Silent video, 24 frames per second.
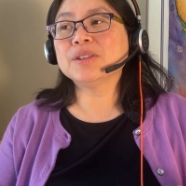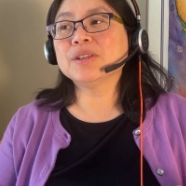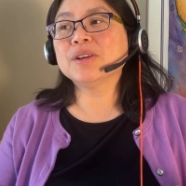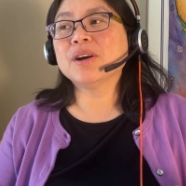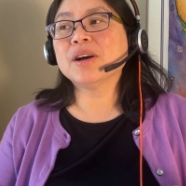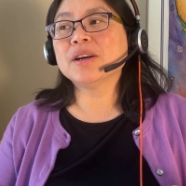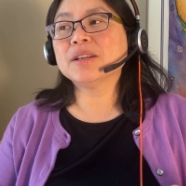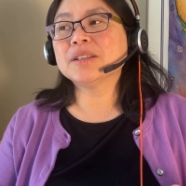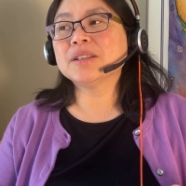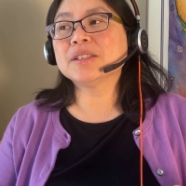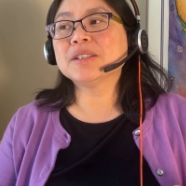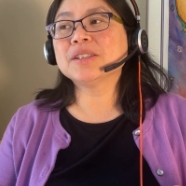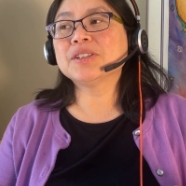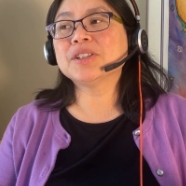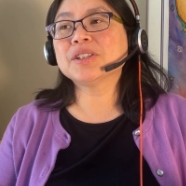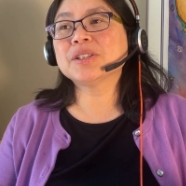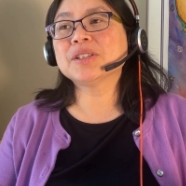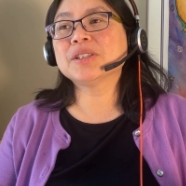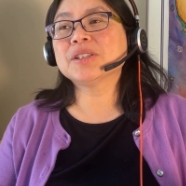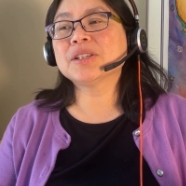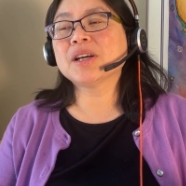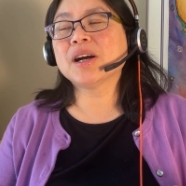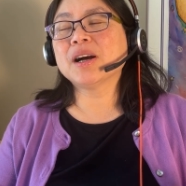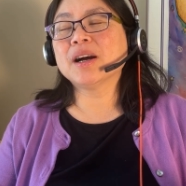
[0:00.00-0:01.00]
not to
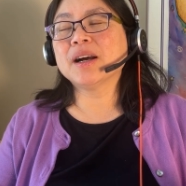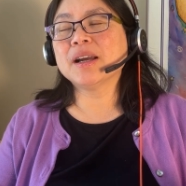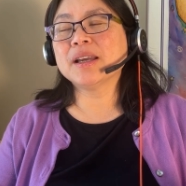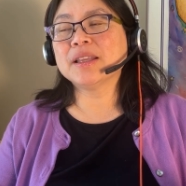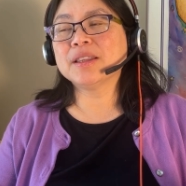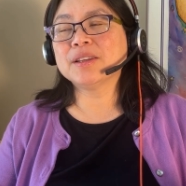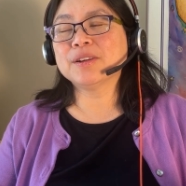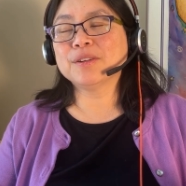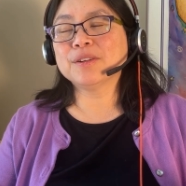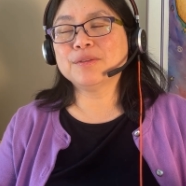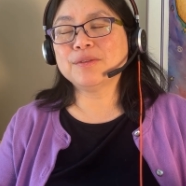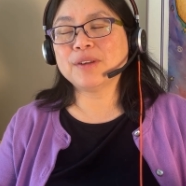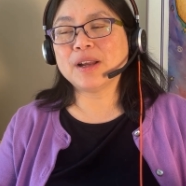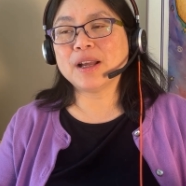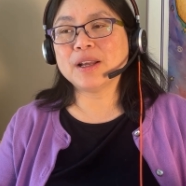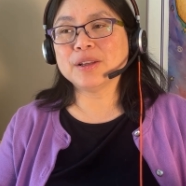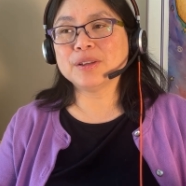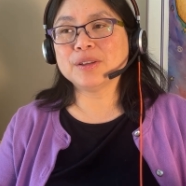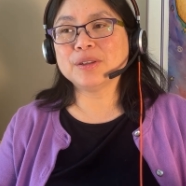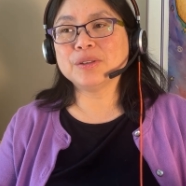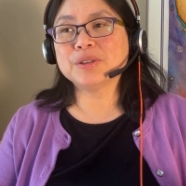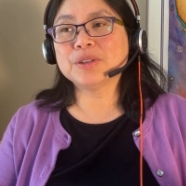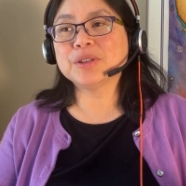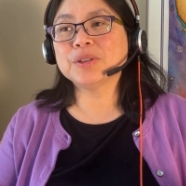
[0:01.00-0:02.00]
just tie their
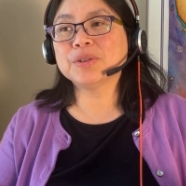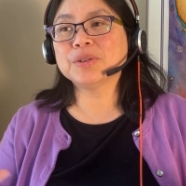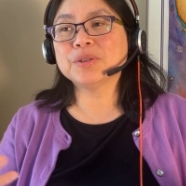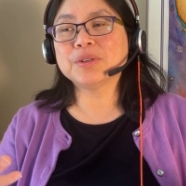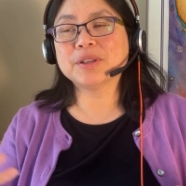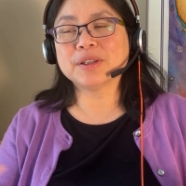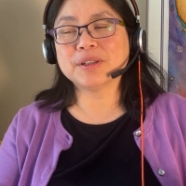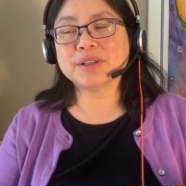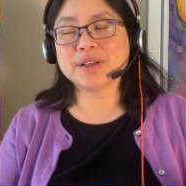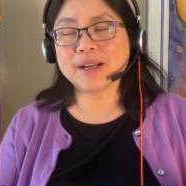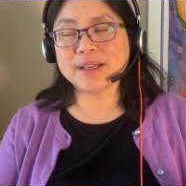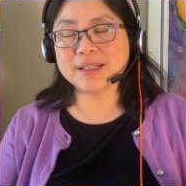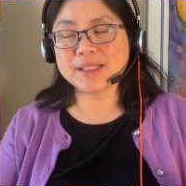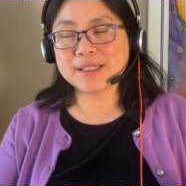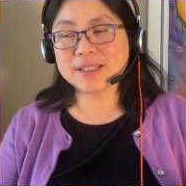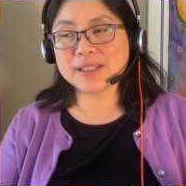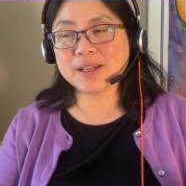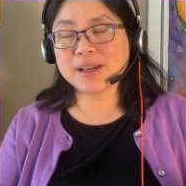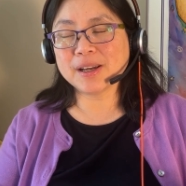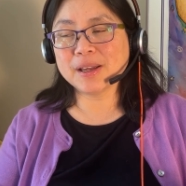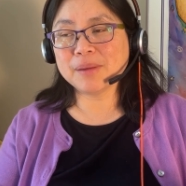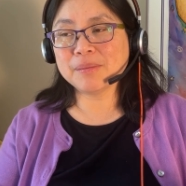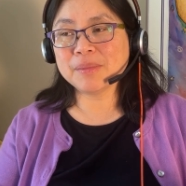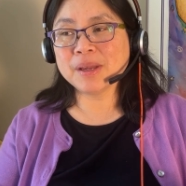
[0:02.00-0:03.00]
value to their ice
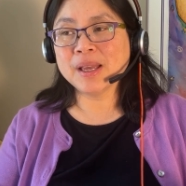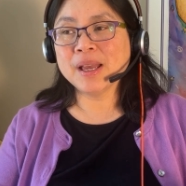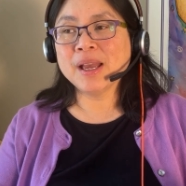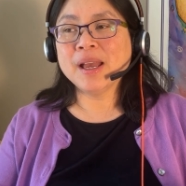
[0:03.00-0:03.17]
time,